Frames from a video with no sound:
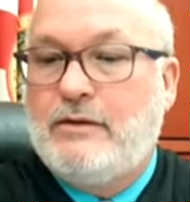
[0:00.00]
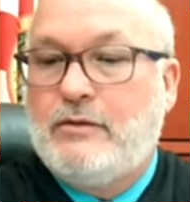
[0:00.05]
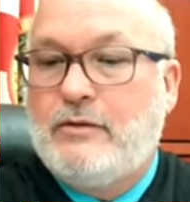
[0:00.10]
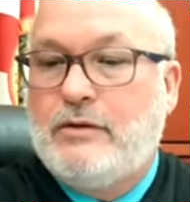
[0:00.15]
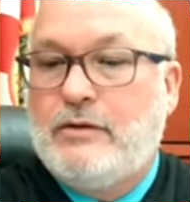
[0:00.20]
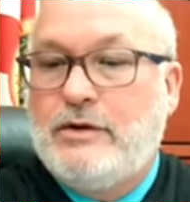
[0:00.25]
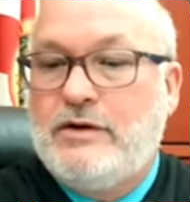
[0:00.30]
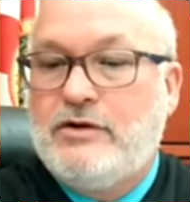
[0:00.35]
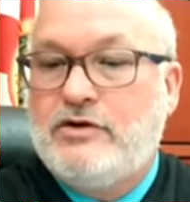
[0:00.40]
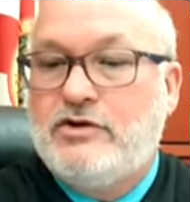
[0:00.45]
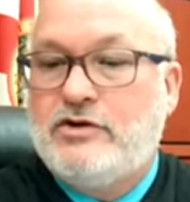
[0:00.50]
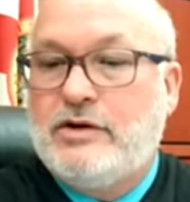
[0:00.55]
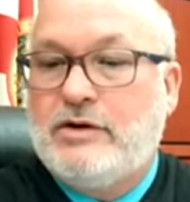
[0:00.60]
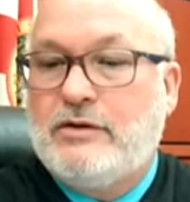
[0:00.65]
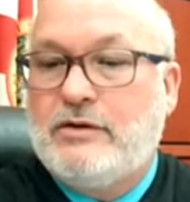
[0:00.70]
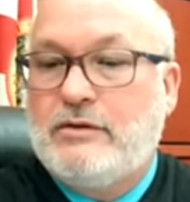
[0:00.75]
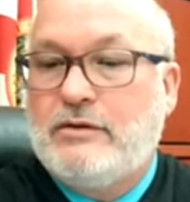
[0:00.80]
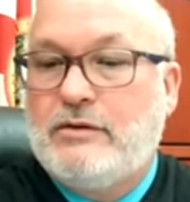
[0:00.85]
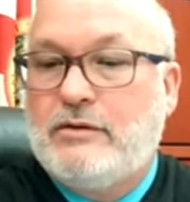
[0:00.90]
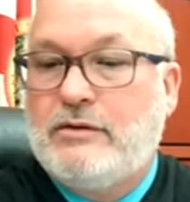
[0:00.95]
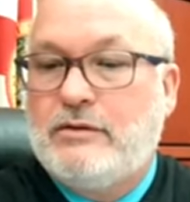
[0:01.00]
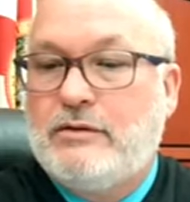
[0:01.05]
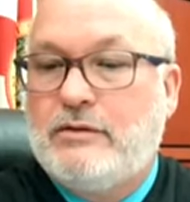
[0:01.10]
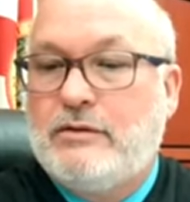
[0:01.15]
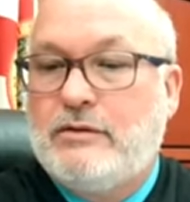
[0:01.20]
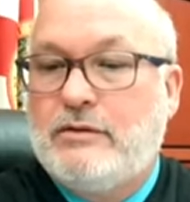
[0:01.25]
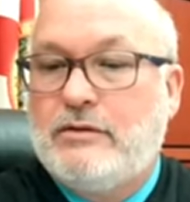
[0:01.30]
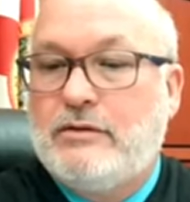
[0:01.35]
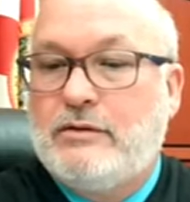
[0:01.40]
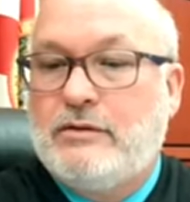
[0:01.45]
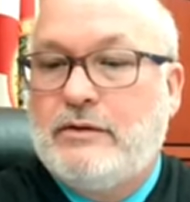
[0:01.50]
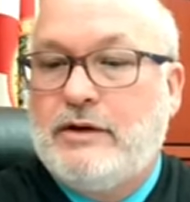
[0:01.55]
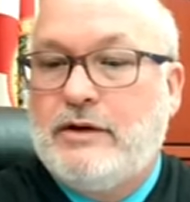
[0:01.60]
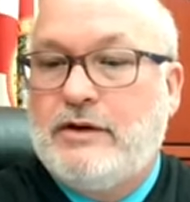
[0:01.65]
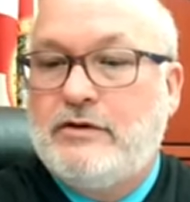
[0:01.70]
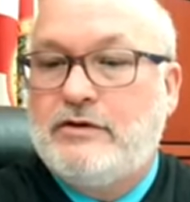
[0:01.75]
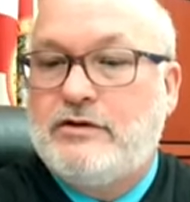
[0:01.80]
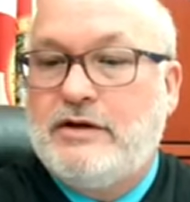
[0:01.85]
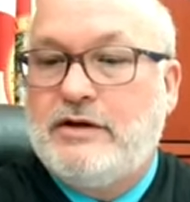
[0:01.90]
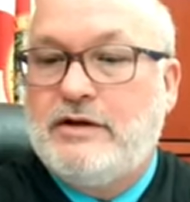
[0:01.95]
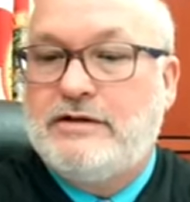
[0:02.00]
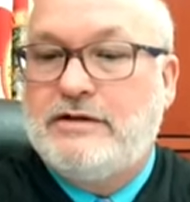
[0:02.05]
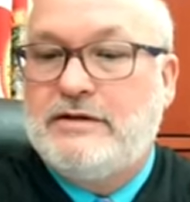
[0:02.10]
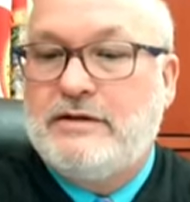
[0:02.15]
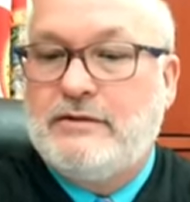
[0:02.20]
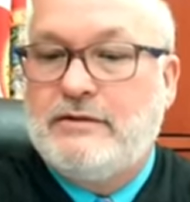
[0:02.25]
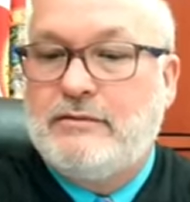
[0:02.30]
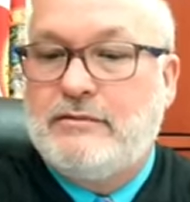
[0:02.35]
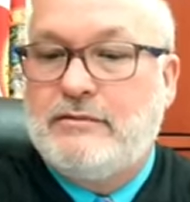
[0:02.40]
Where is Cheryl? There she is.